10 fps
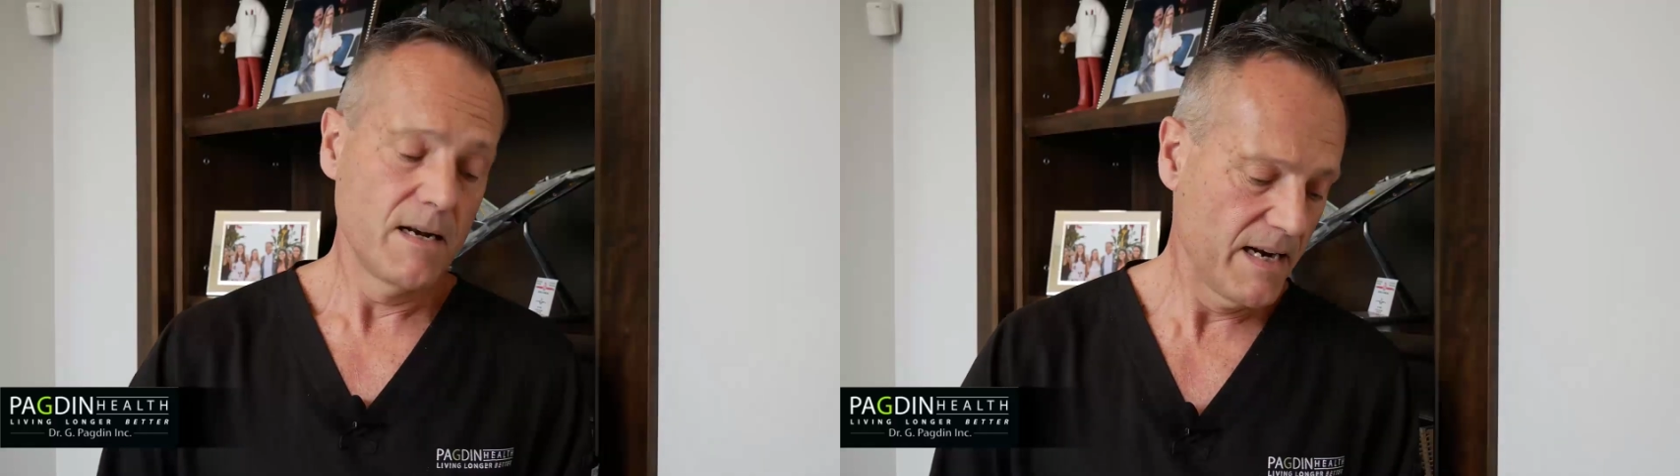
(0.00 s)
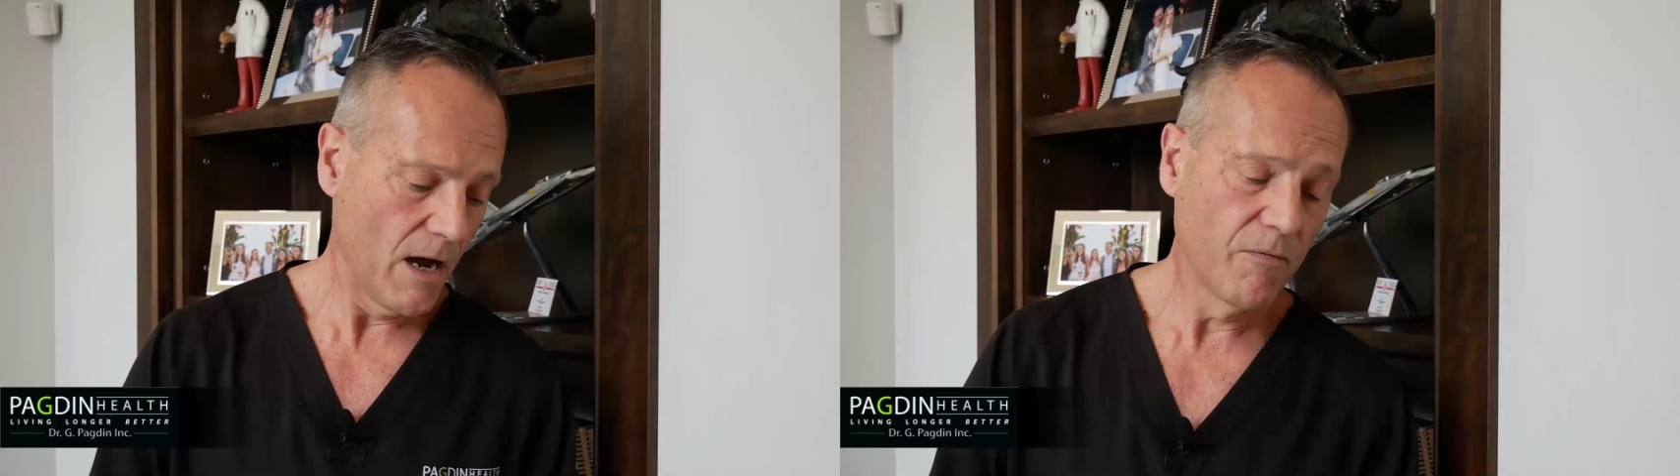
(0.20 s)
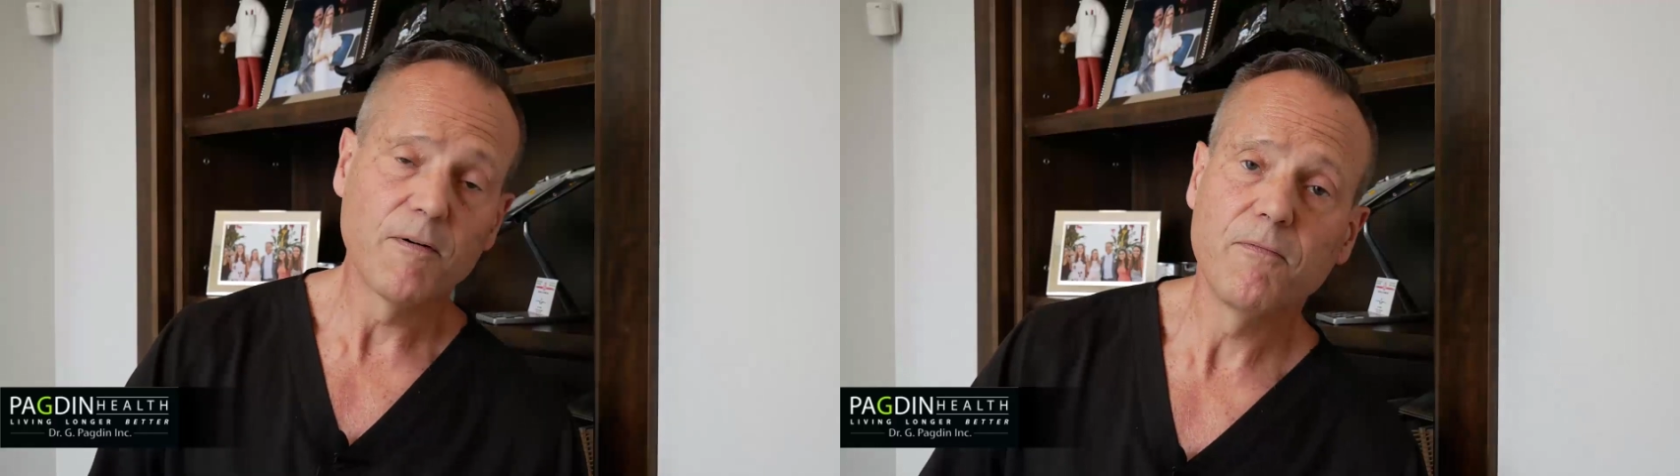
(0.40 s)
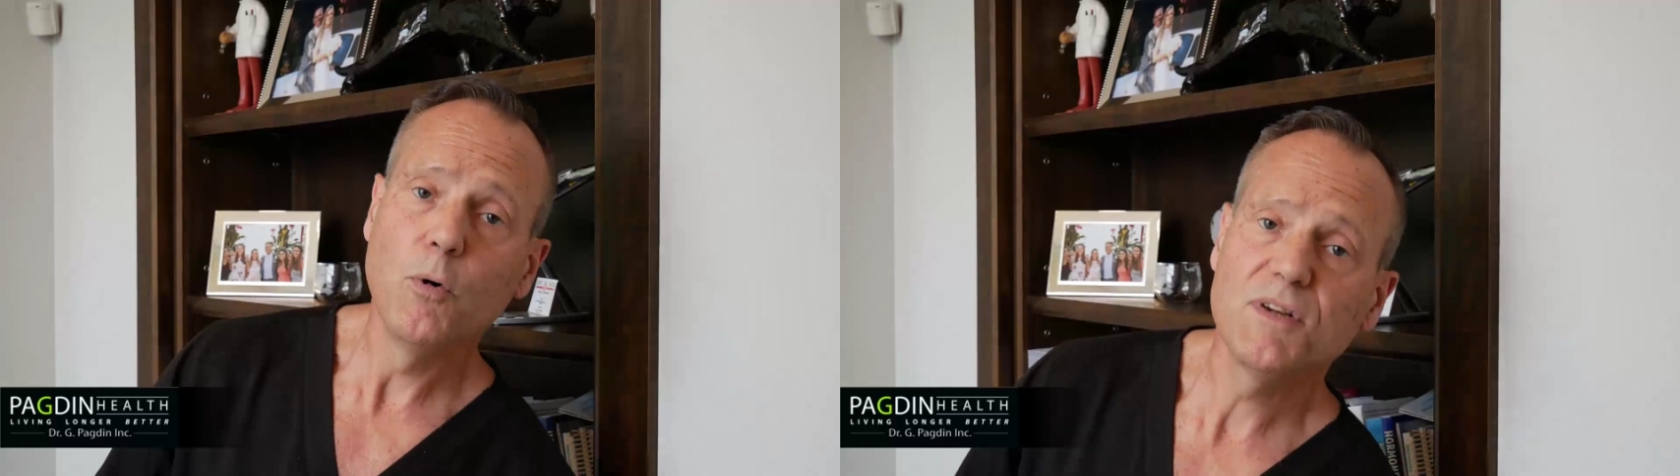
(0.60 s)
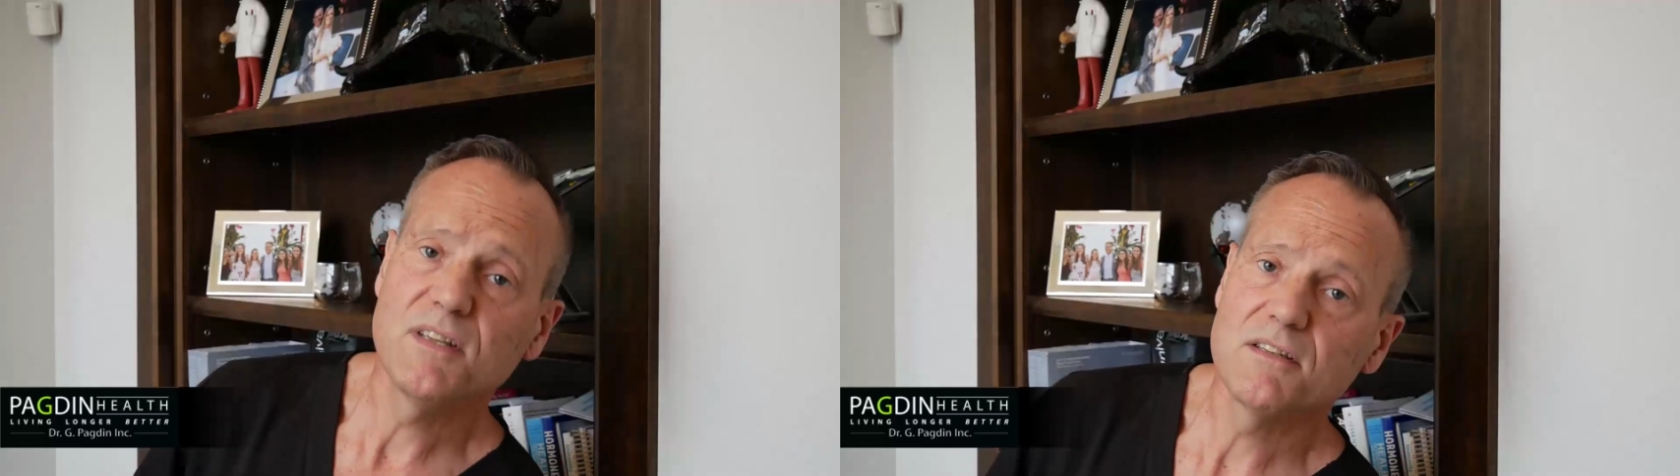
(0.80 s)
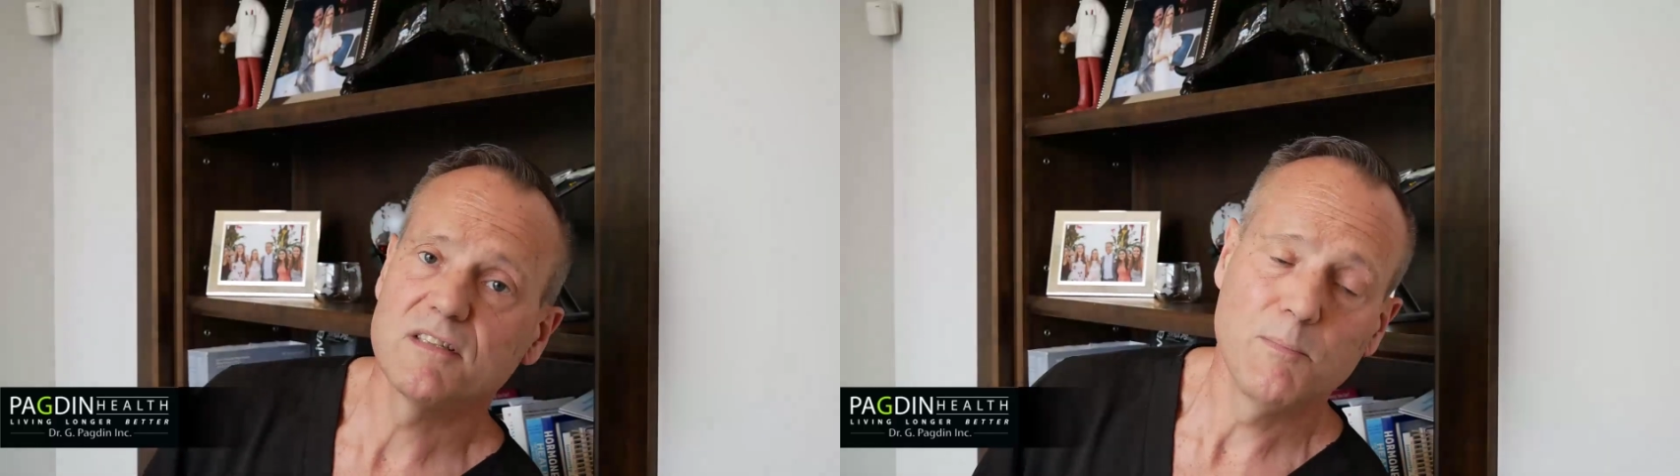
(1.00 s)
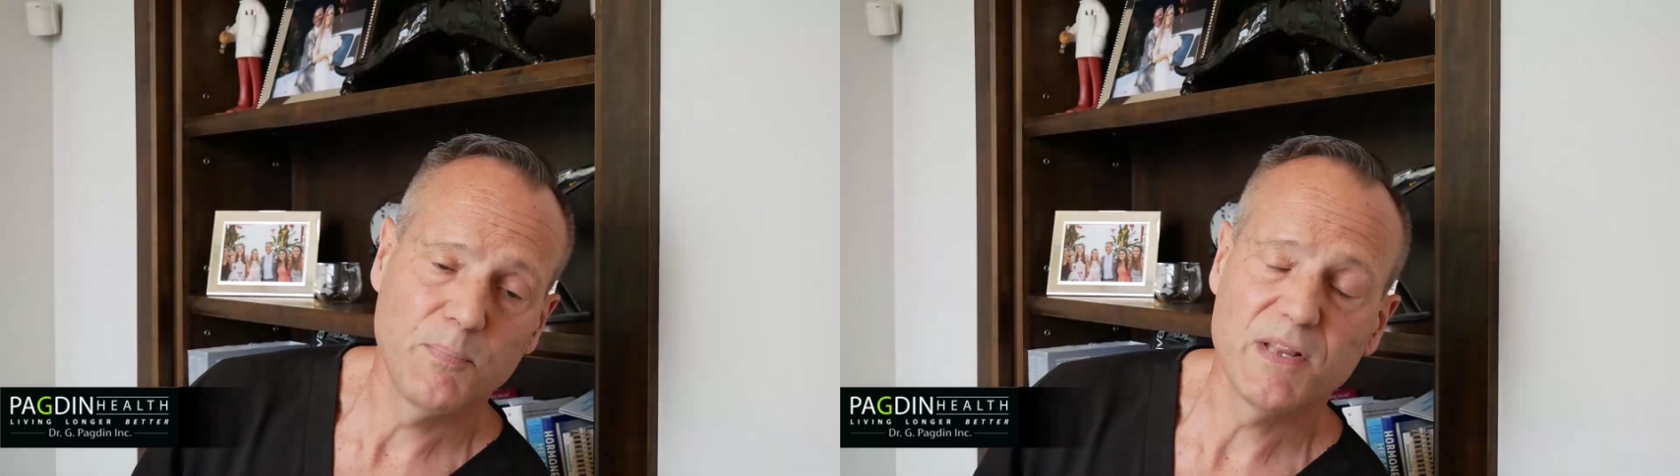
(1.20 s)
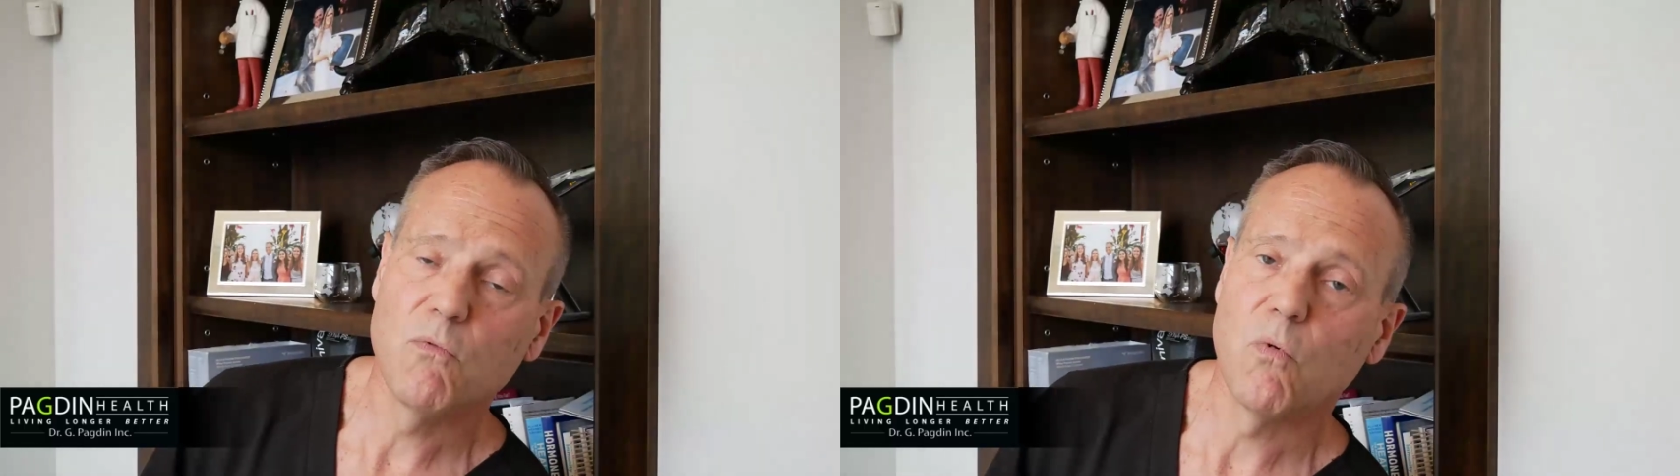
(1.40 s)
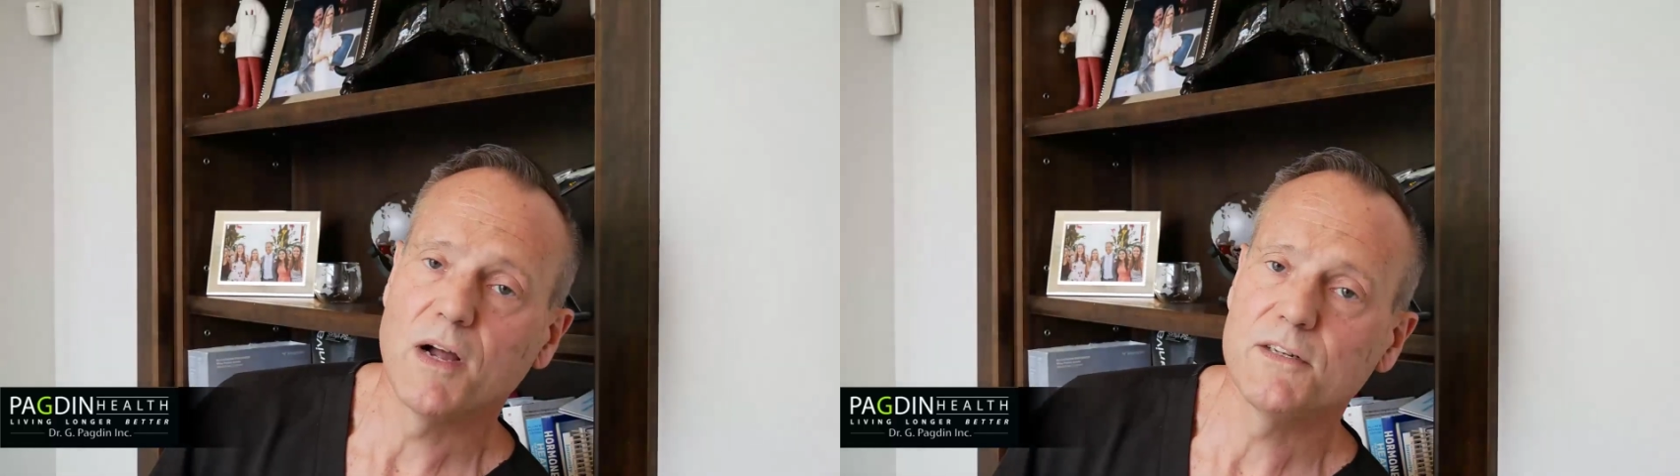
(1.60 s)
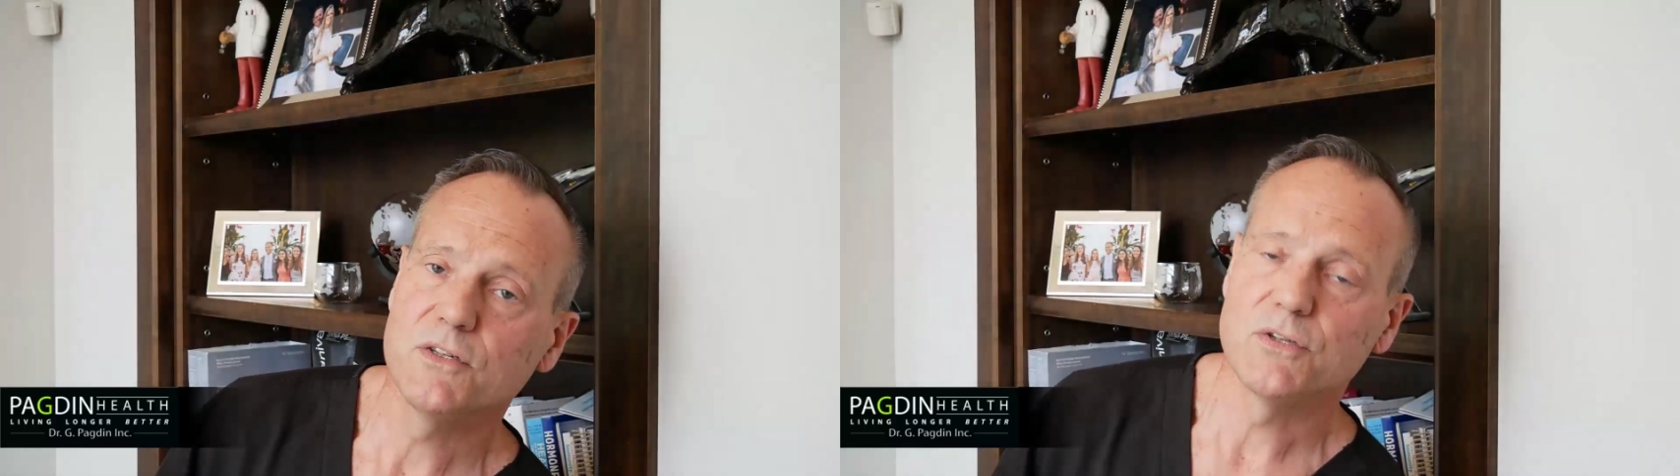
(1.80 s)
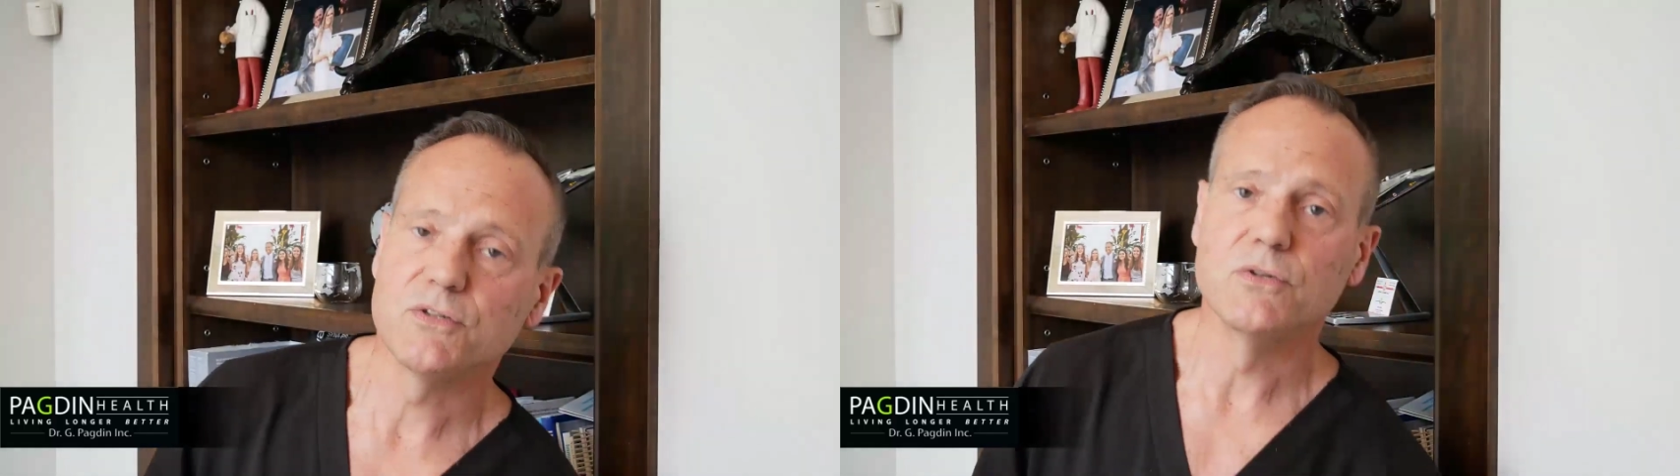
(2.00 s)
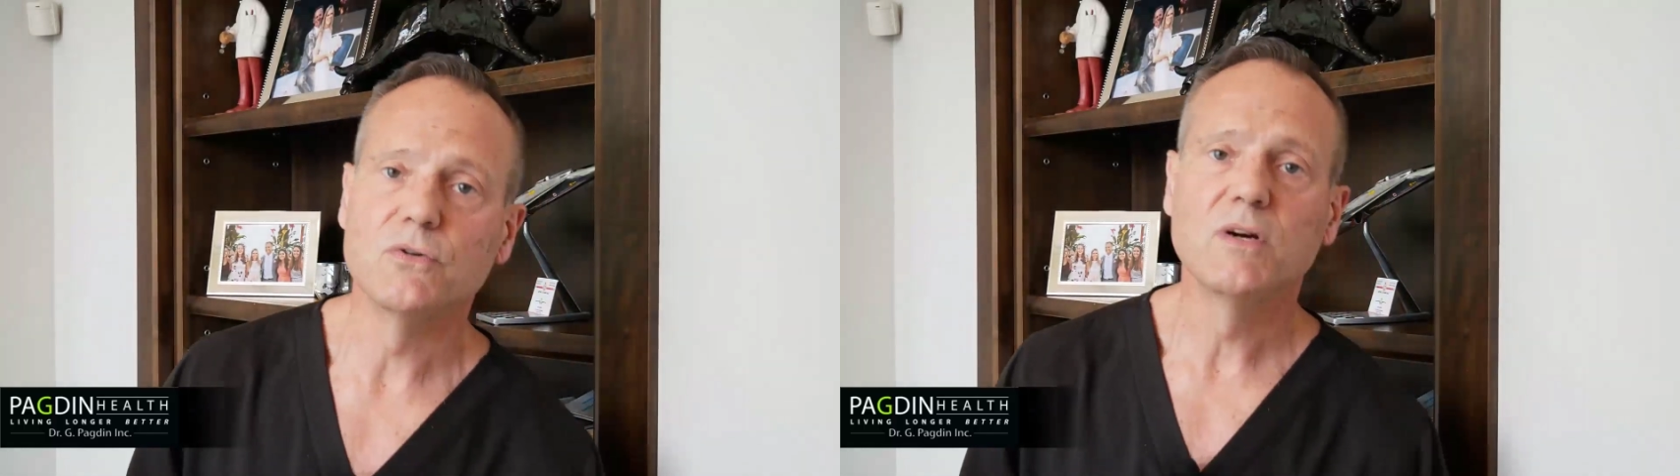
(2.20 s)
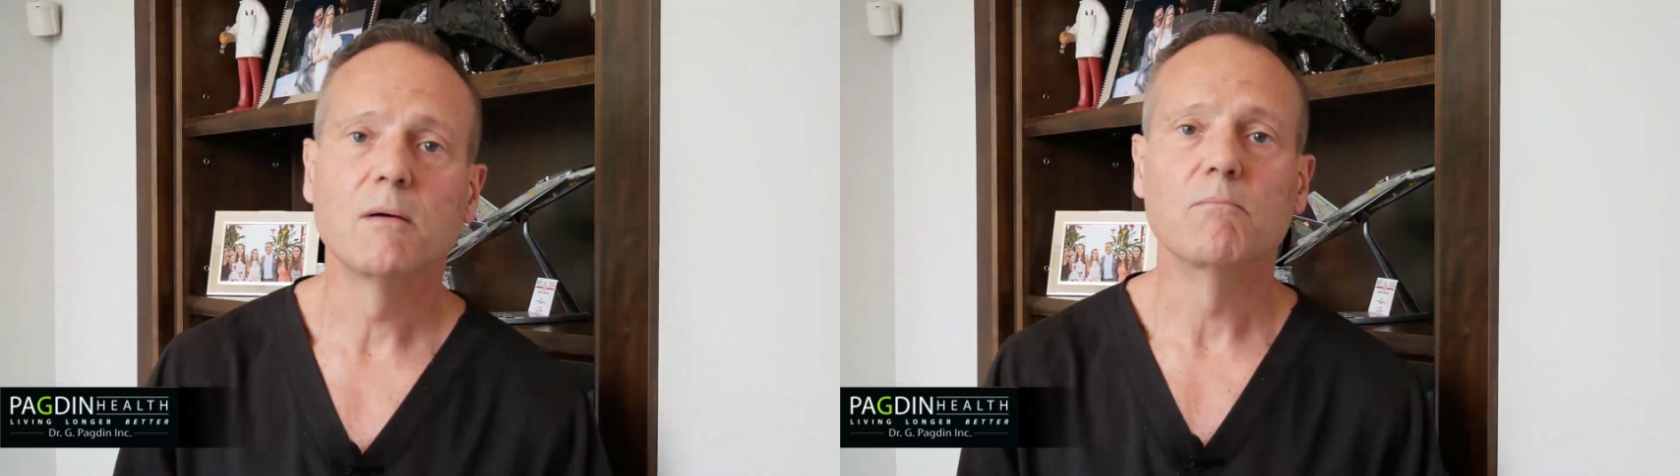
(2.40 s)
Now, for folks that simply want to